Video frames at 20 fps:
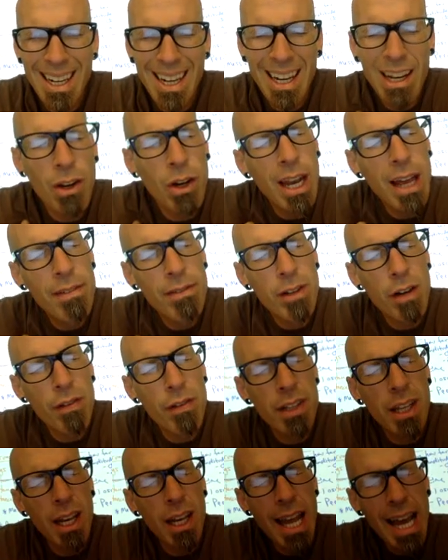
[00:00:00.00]
left off in
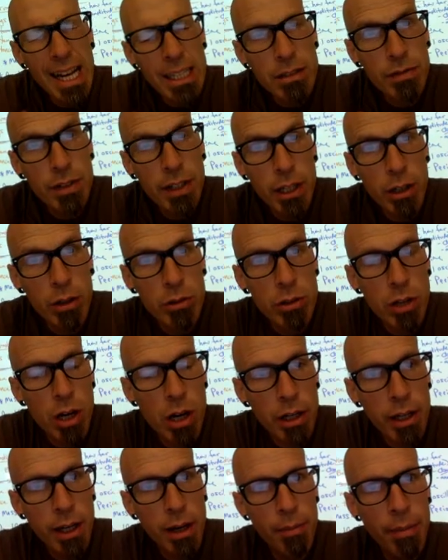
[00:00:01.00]
the last video
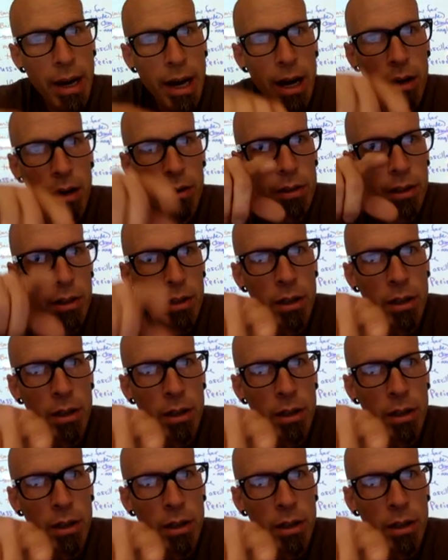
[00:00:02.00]
talking about